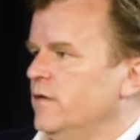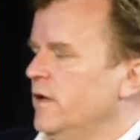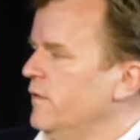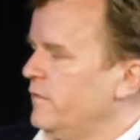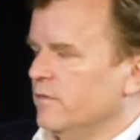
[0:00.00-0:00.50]

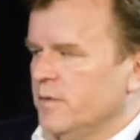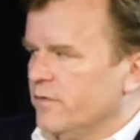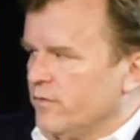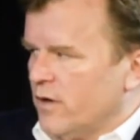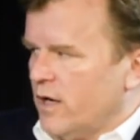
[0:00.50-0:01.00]
They can still
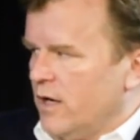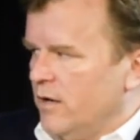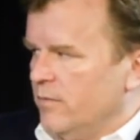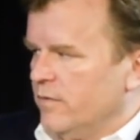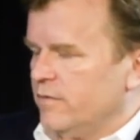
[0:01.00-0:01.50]

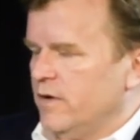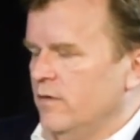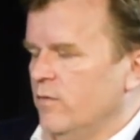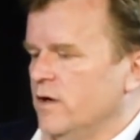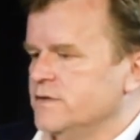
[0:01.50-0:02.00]
prescribe in the
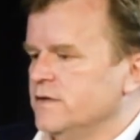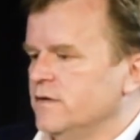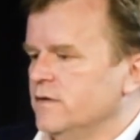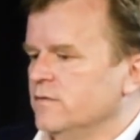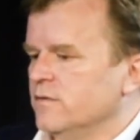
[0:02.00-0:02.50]
state of
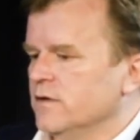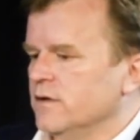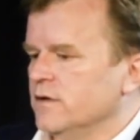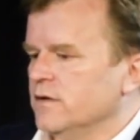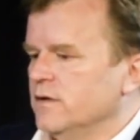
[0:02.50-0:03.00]
Washington and
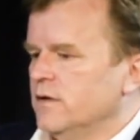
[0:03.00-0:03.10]
Oregon.